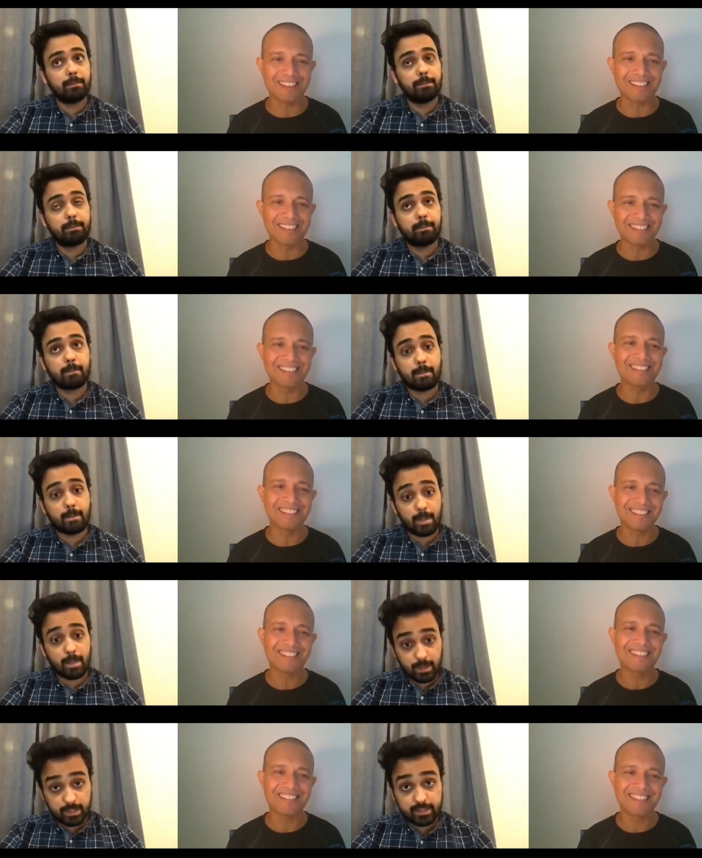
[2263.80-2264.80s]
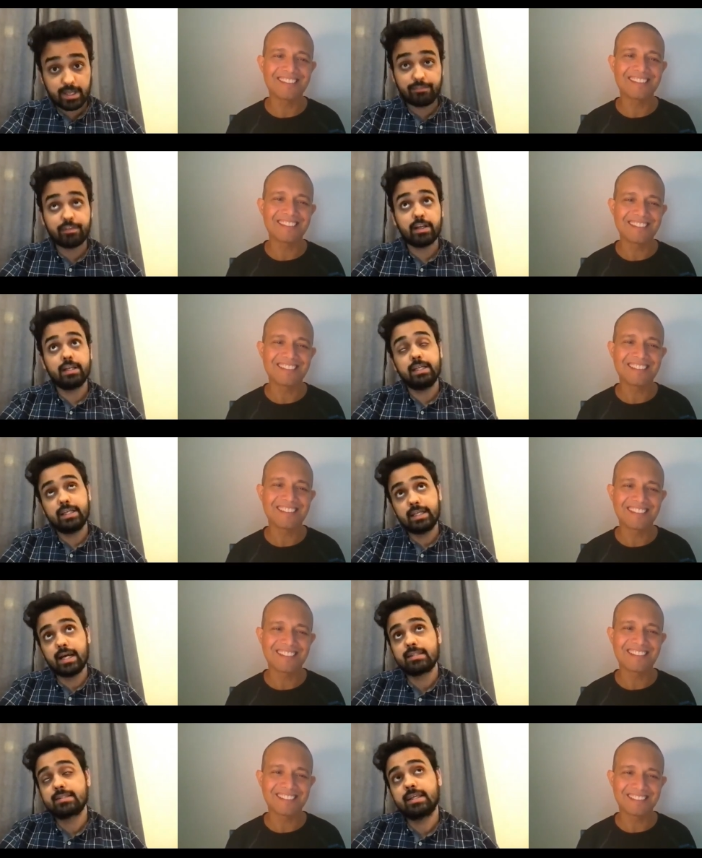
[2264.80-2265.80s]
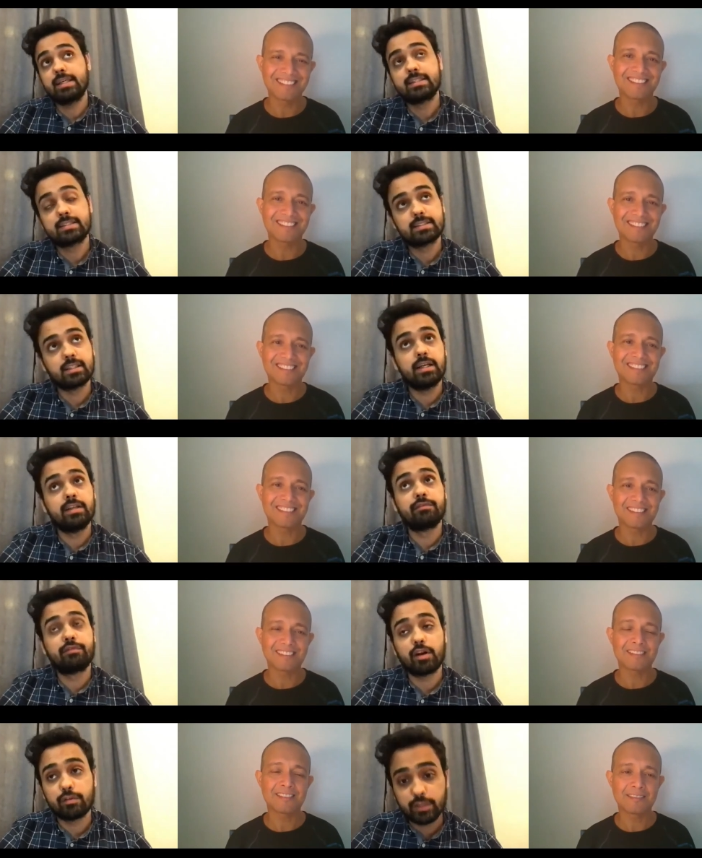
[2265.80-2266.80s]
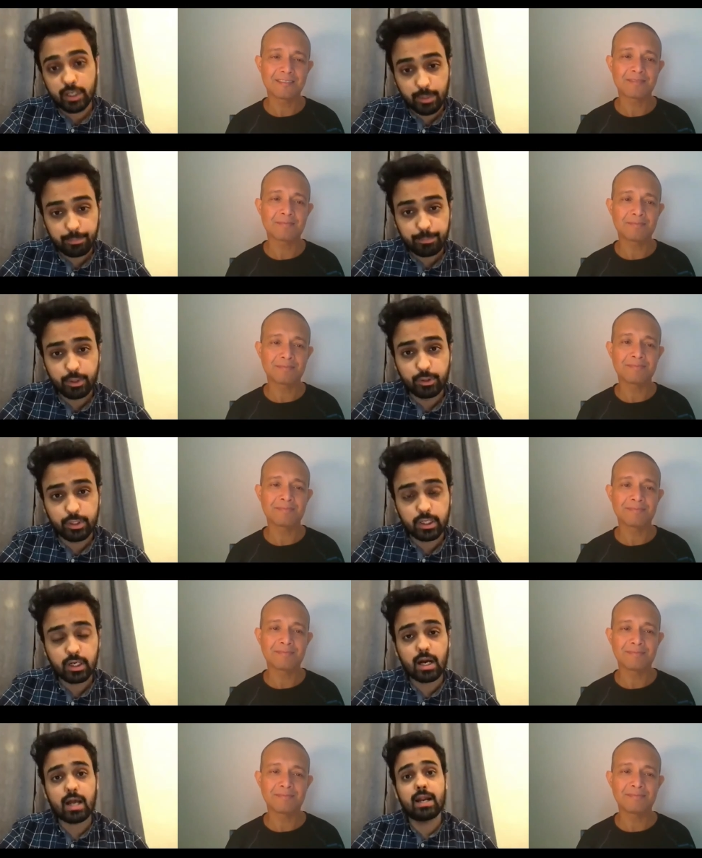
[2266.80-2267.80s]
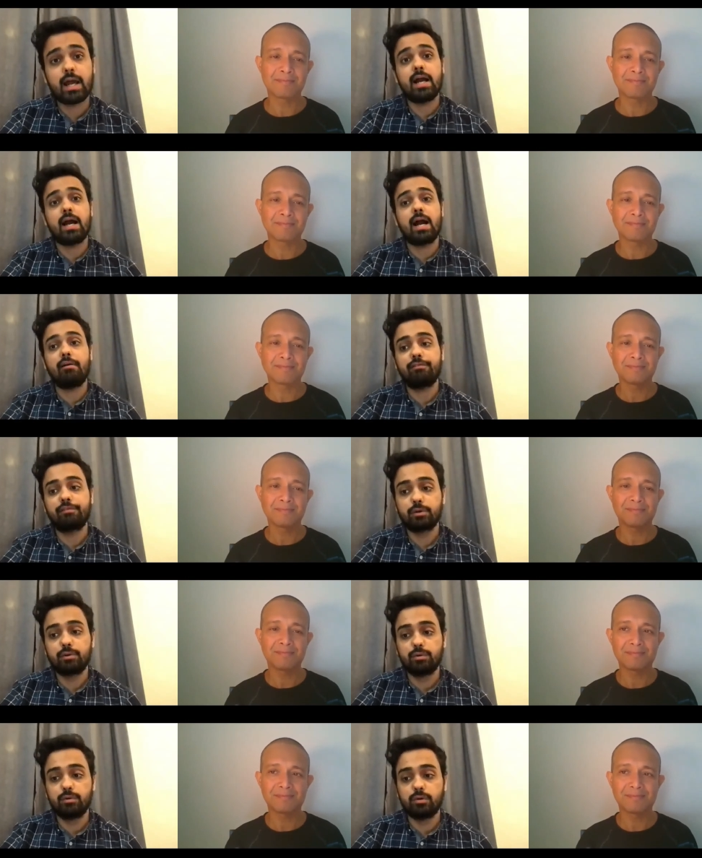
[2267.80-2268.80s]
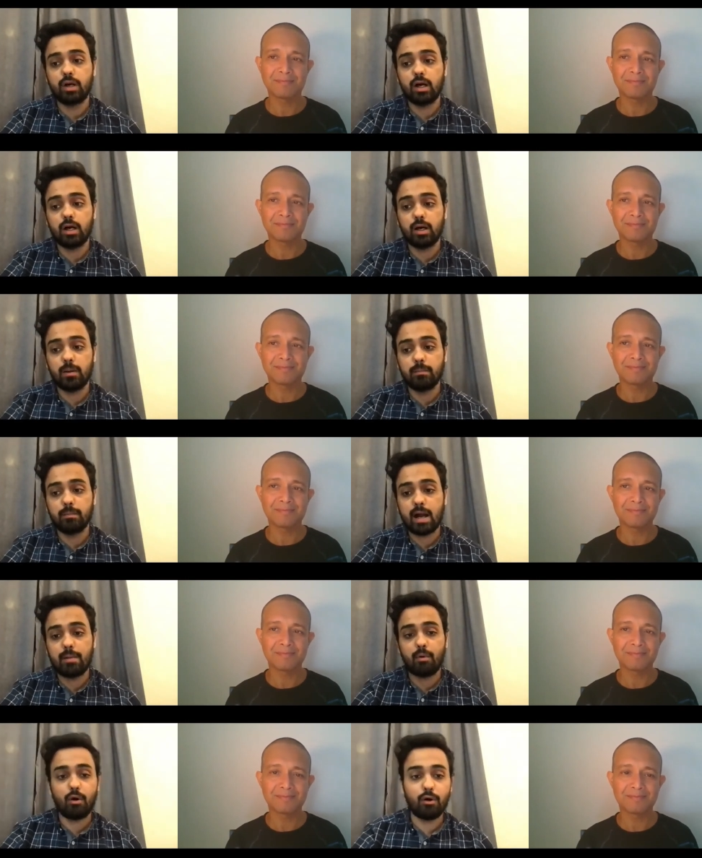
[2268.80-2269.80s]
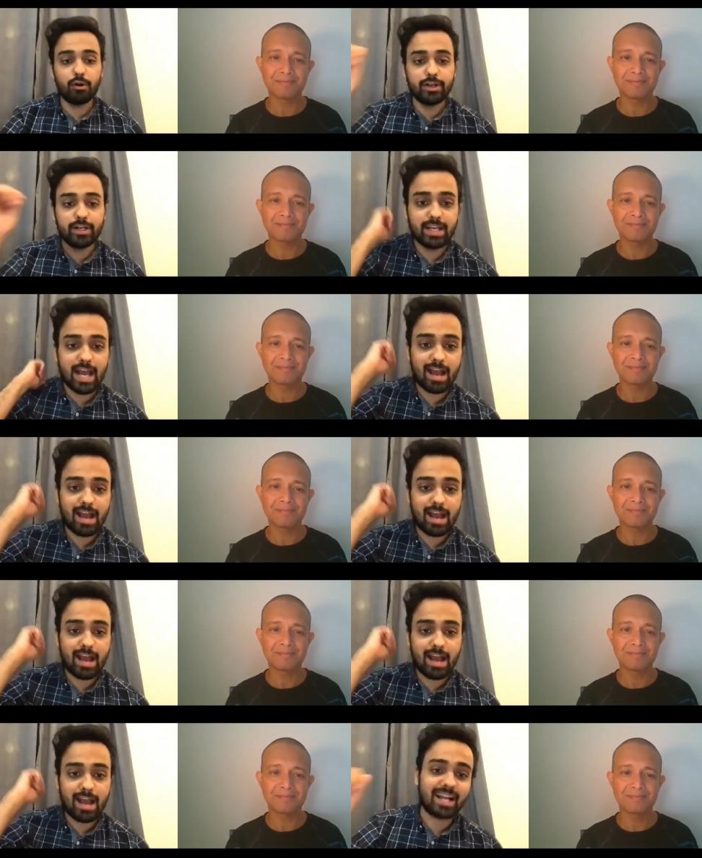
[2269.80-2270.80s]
Speaker 1: and definitely yes it's in front of the computer and i have to um, i'm already having back